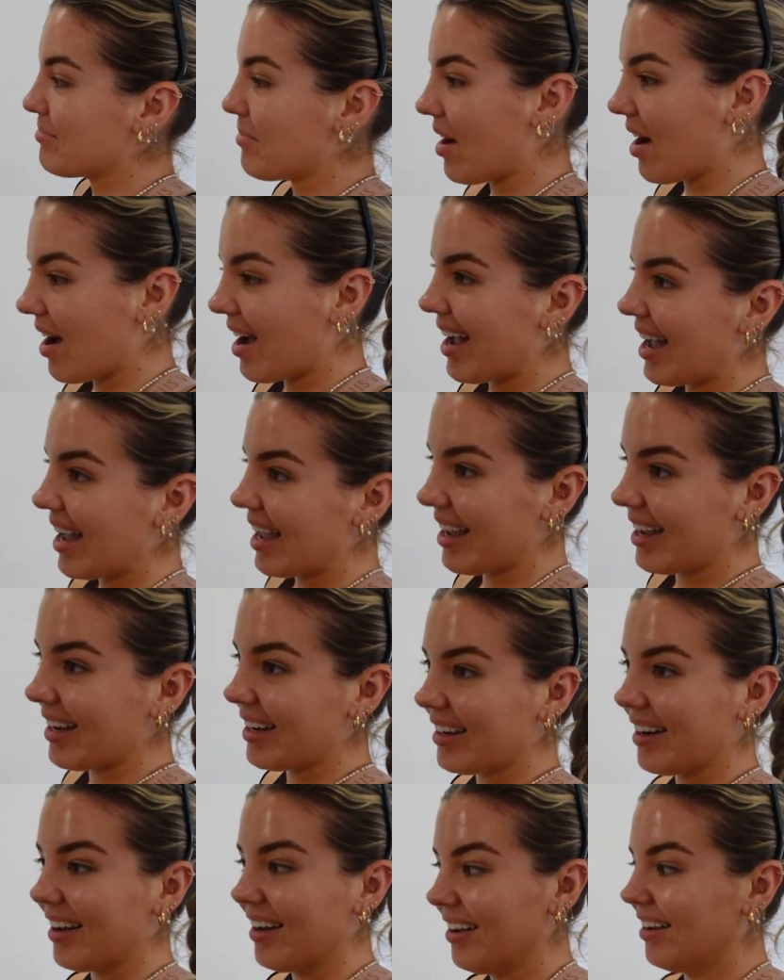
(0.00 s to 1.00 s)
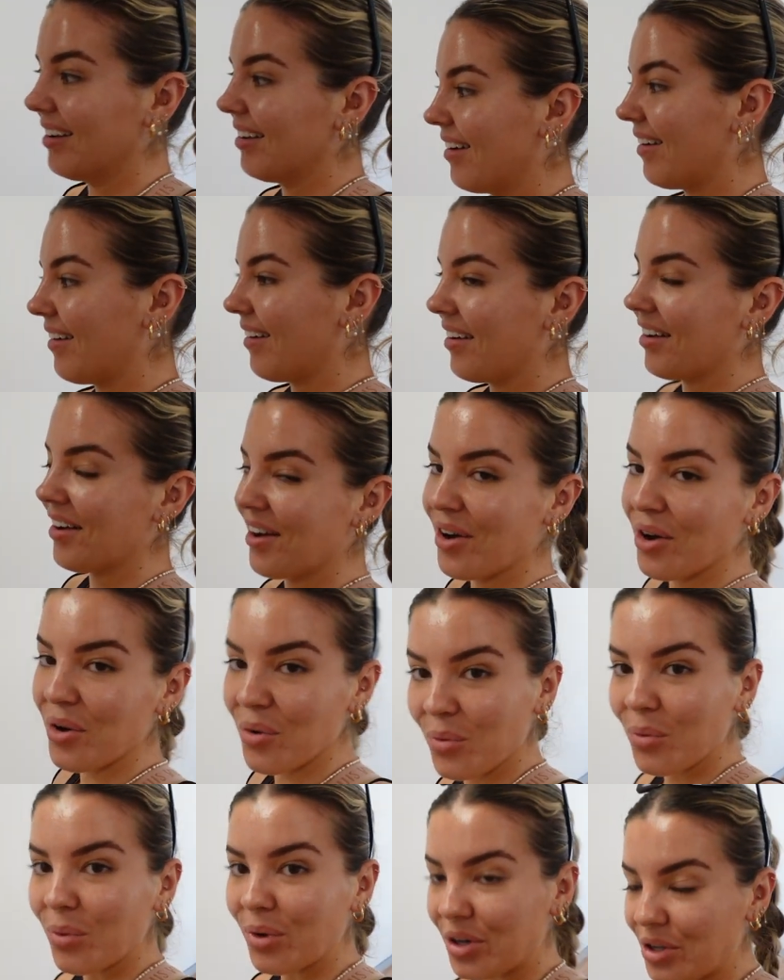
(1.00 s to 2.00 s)
is mine.
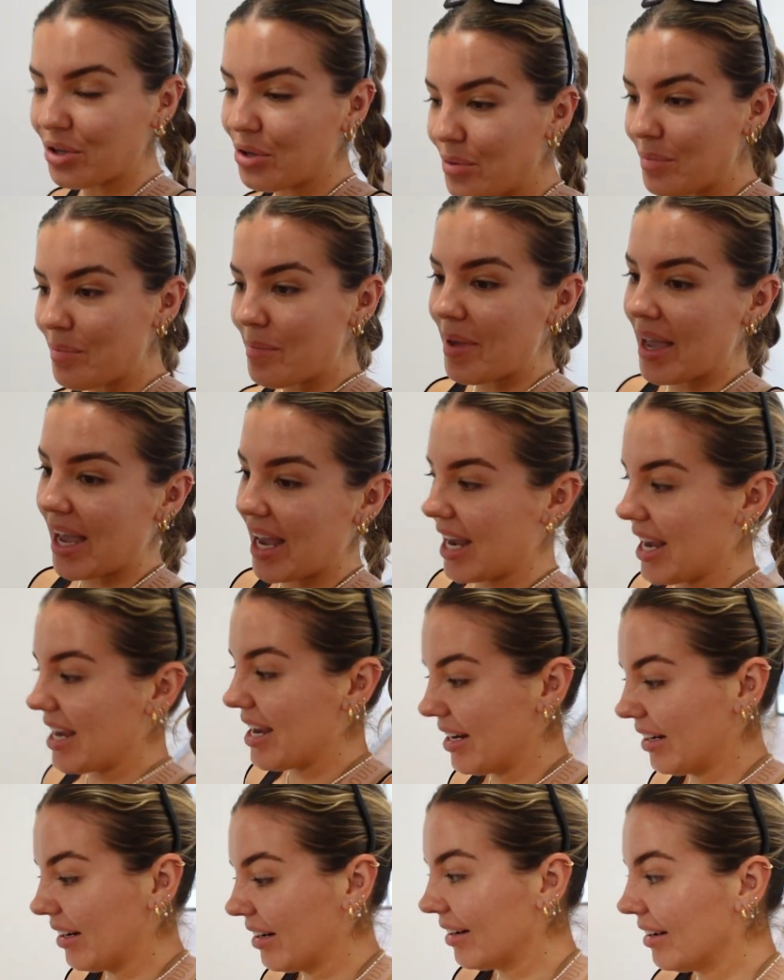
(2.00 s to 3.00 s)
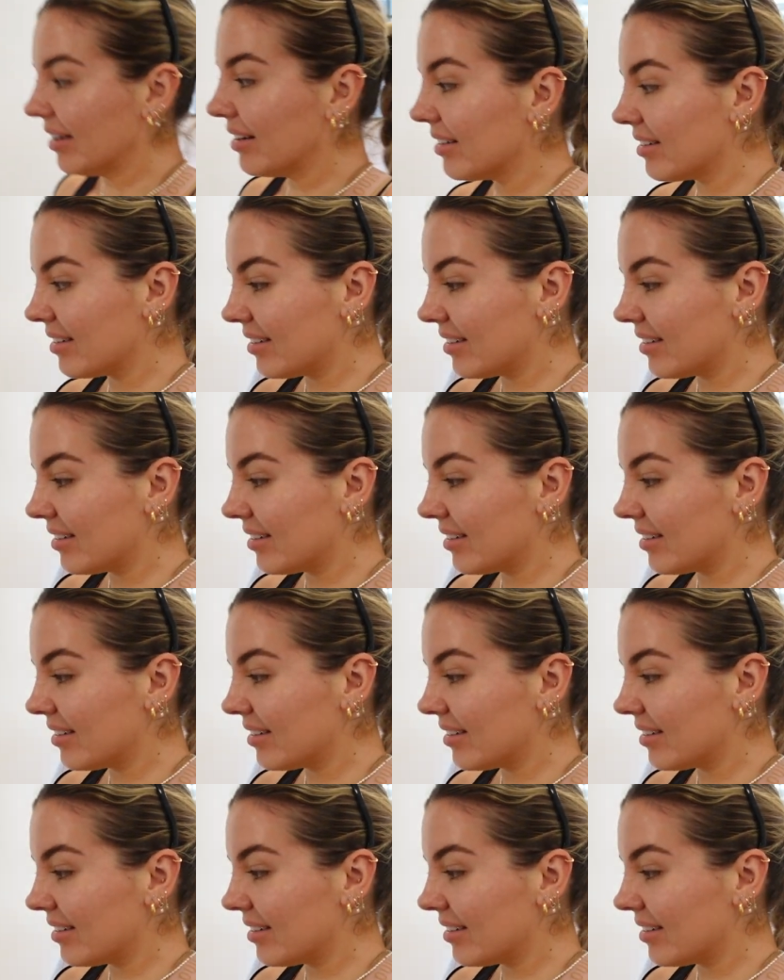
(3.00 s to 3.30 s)
What do you mean?